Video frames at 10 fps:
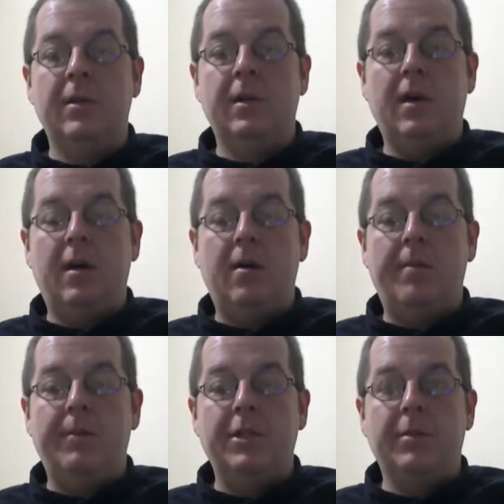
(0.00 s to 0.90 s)

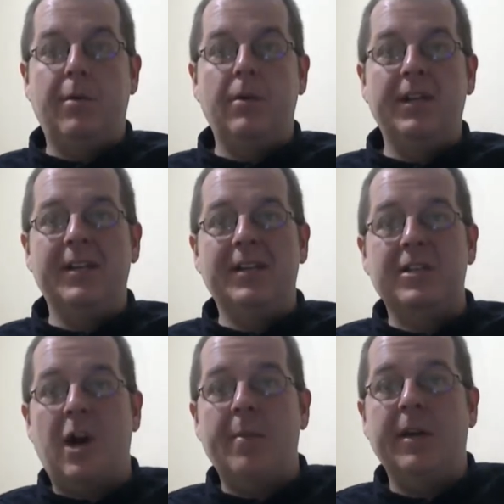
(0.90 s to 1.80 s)
The Chipotle didn't
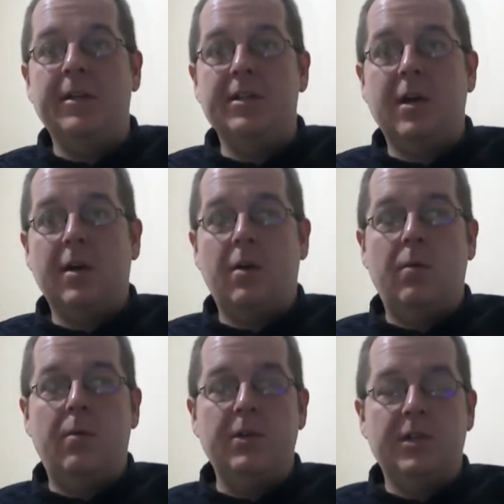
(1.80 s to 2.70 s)
dominate the
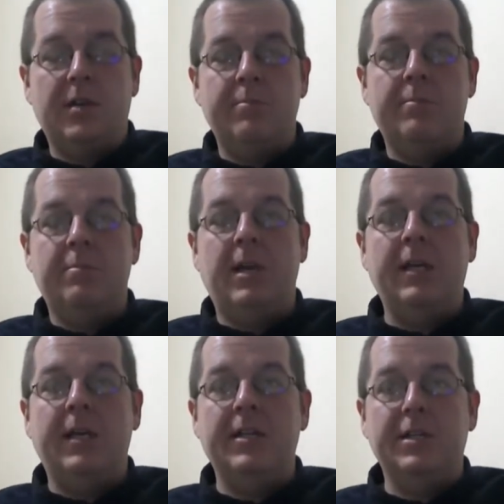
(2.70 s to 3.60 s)
taco, which I
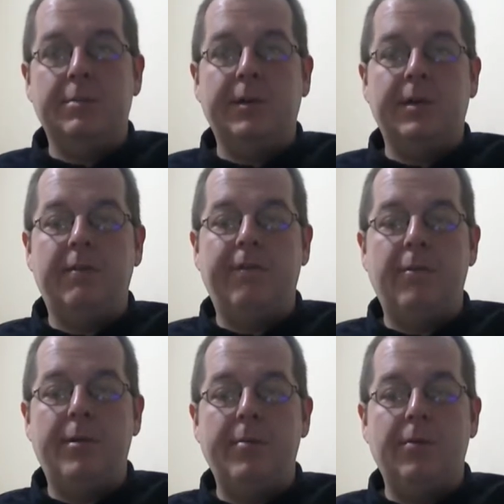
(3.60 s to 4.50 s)
guess is
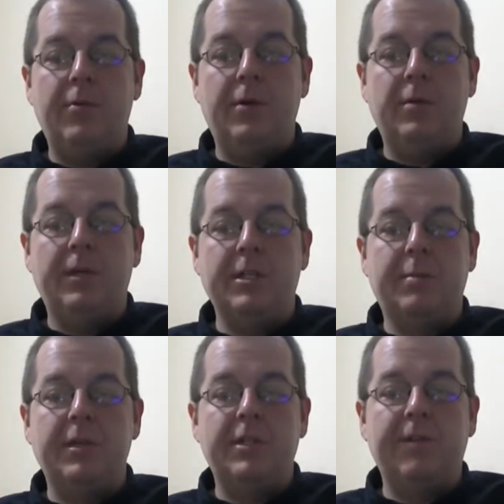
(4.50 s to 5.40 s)
for people who don't like
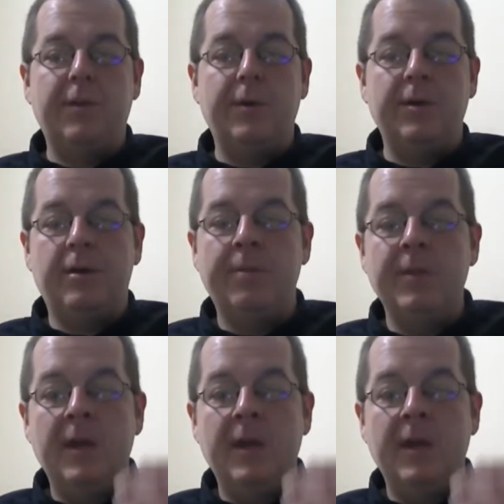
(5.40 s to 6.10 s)
spicy food at all.